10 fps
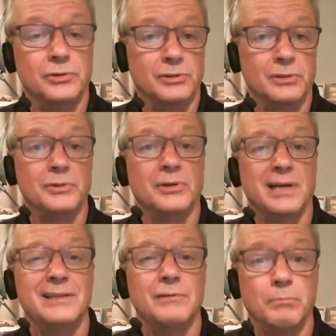You're
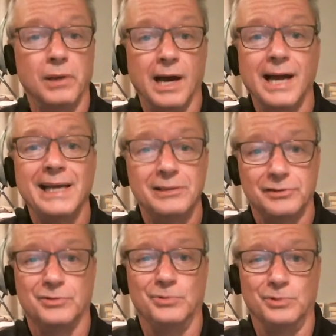kind of blind
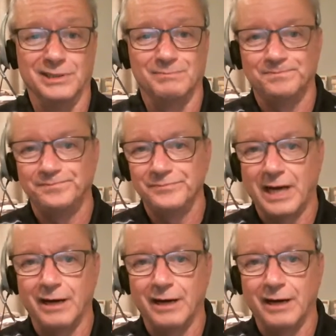to it